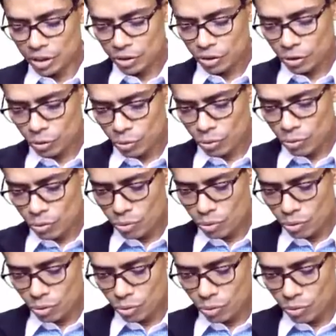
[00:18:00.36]
is
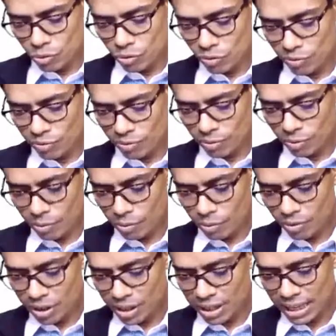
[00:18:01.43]
2 to
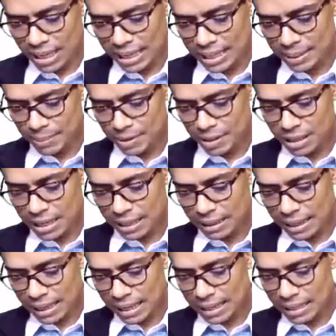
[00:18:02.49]
4 times
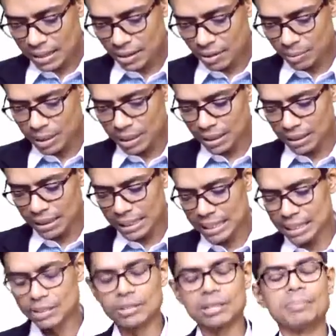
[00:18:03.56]
that any of the
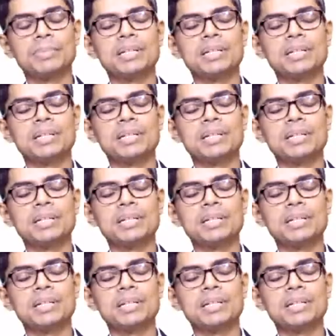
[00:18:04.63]
EEG wave,